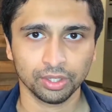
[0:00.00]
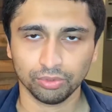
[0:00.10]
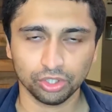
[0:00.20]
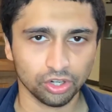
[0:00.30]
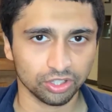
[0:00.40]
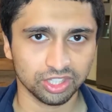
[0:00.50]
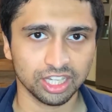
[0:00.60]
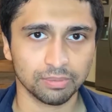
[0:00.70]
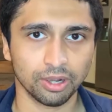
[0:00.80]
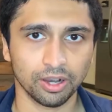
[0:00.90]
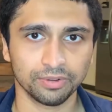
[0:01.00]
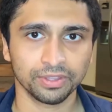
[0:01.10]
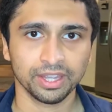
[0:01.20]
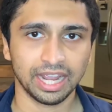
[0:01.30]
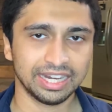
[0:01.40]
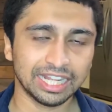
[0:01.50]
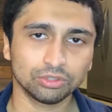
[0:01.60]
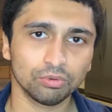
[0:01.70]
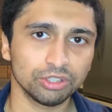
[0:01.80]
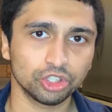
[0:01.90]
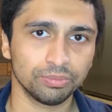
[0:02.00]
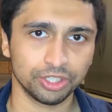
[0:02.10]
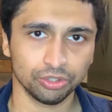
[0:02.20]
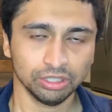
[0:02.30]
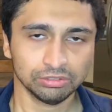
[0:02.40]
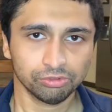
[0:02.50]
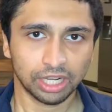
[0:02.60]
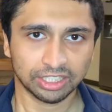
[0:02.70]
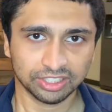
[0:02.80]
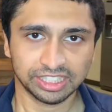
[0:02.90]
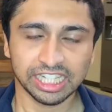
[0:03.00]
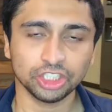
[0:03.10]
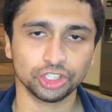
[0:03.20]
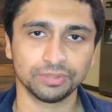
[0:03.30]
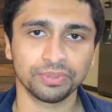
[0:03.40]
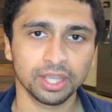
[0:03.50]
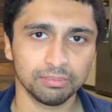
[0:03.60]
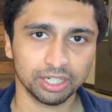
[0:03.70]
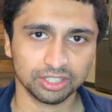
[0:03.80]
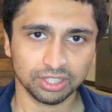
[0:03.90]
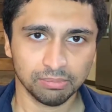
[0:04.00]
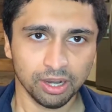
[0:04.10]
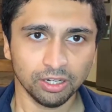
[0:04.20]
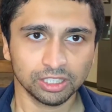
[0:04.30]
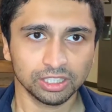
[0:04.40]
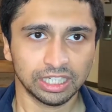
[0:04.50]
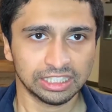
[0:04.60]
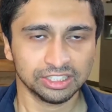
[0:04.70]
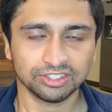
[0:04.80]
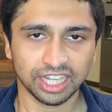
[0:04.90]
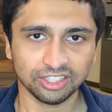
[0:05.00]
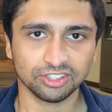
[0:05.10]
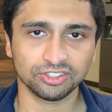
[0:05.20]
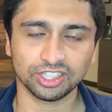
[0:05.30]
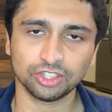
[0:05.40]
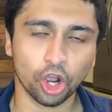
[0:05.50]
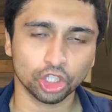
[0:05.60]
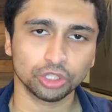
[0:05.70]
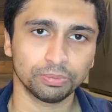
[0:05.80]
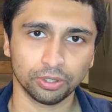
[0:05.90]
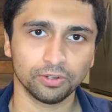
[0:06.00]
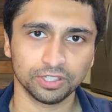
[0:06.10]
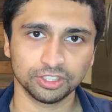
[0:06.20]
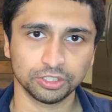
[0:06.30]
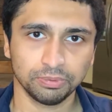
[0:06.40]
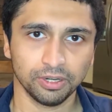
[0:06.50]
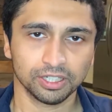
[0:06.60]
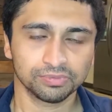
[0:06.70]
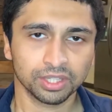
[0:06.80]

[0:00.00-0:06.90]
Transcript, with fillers: We do not think about it. And that's what we should be doing as a nation, because America and its essence is entrepreneurial in spirit.